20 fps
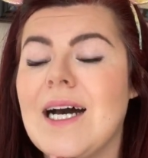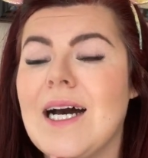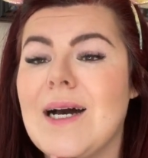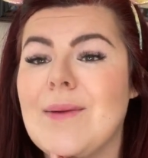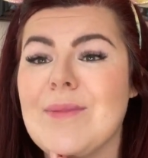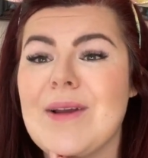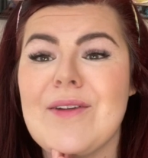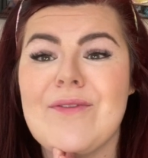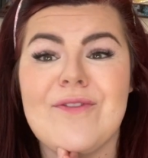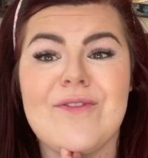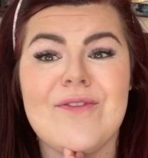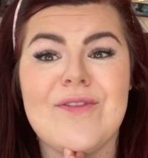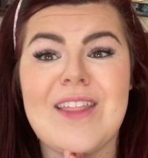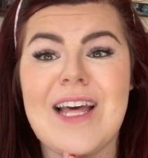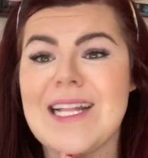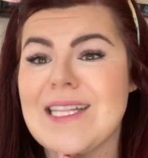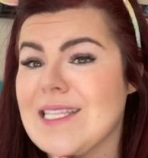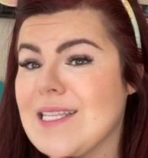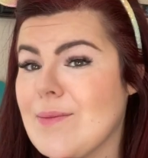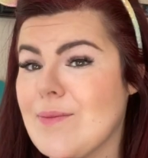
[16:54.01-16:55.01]
if
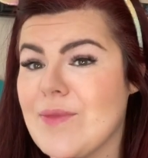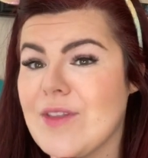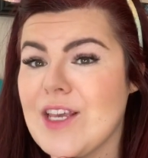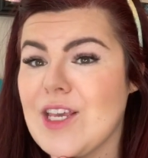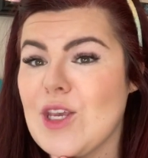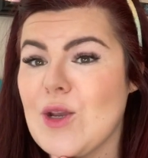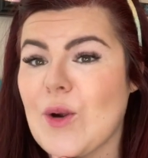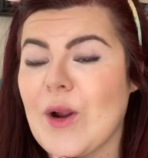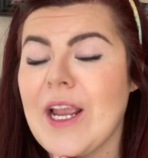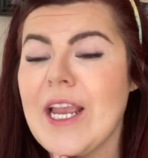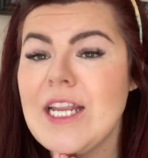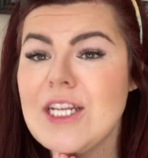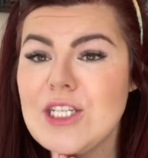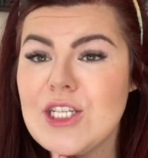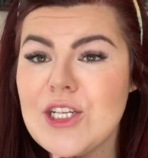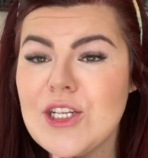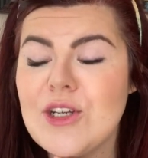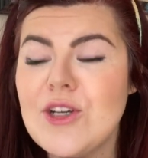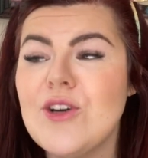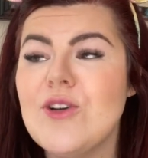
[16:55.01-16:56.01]
that's something you're
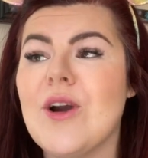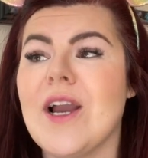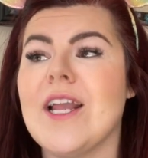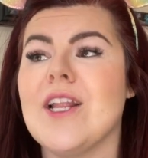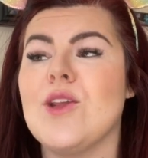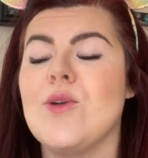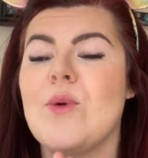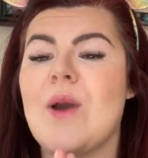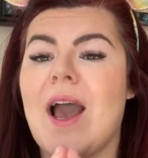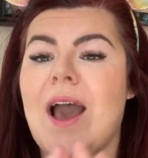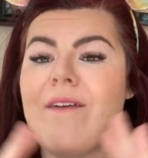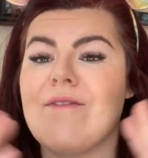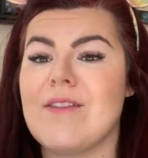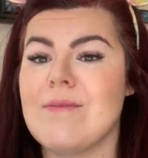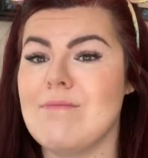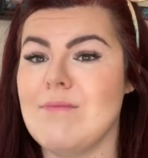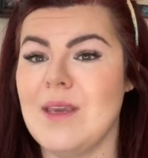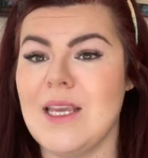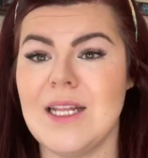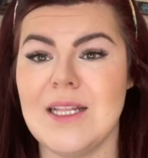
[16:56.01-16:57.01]
into and you have the
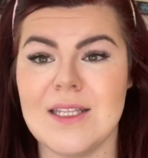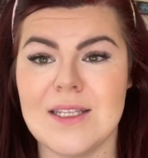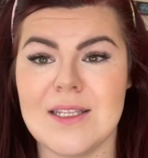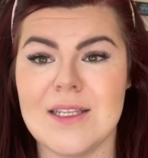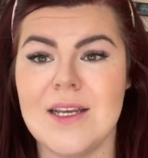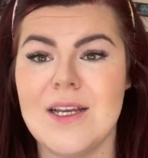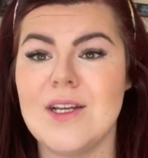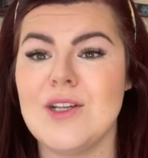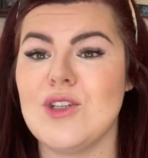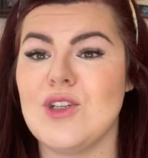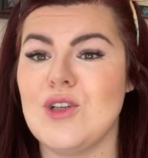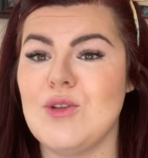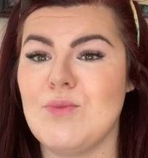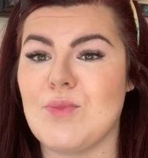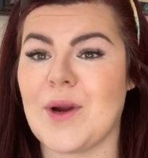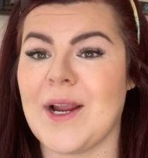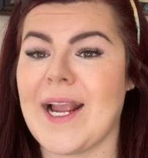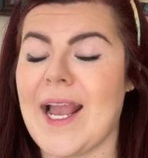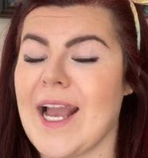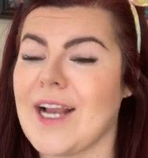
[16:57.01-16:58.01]
means to
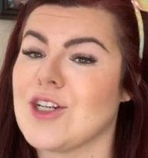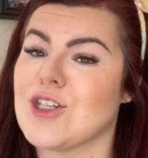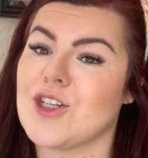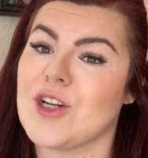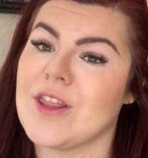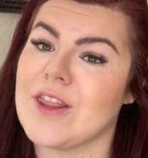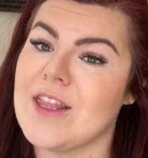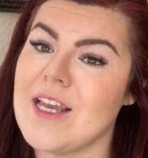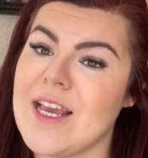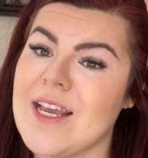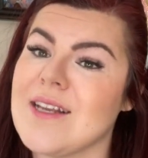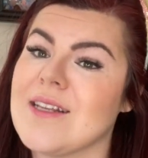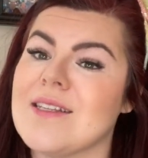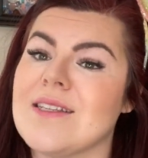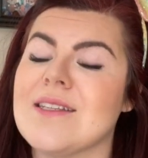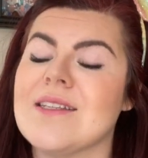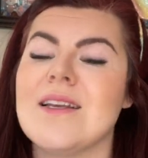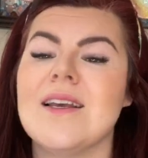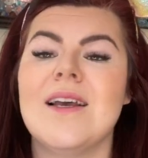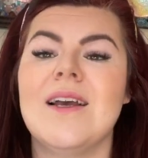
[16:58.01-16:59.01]
bring extra
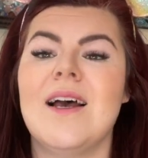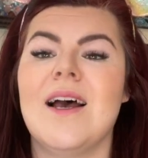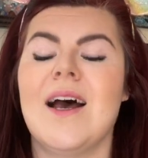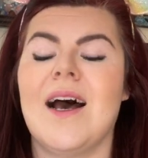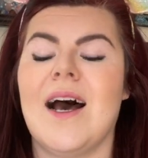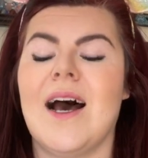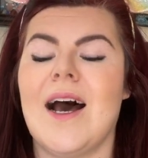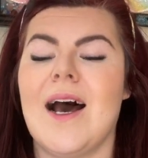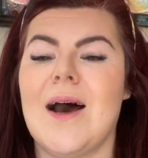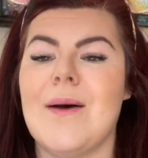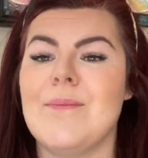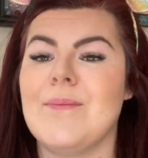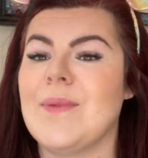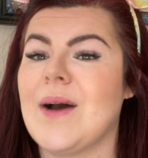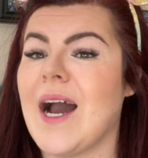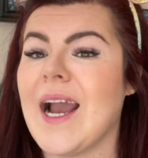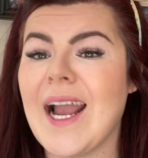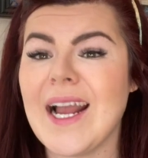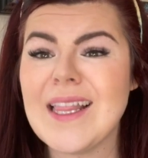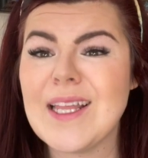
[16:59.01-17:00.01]
things, I
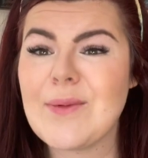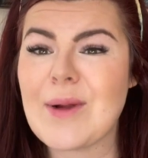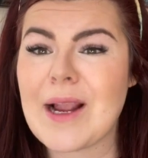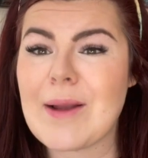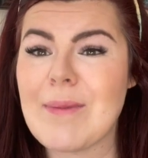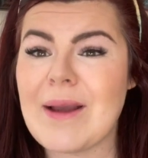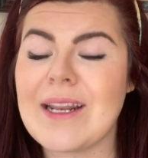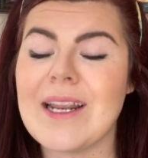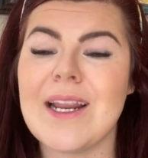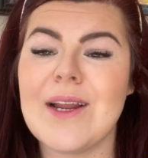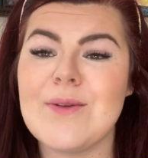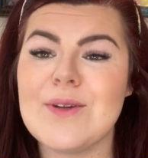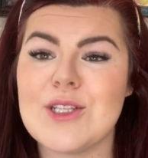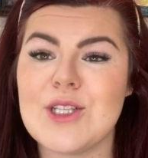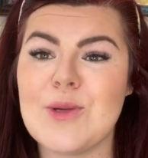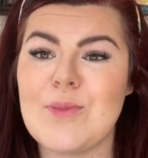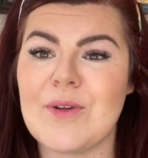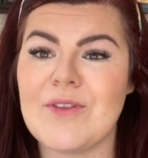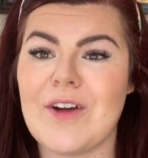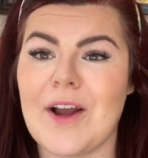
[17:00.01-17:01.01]
highly recommend it. It was
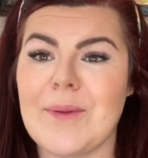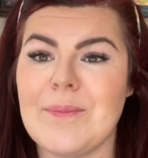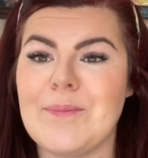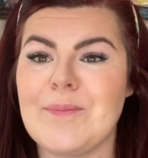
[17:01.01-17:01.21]
super fun.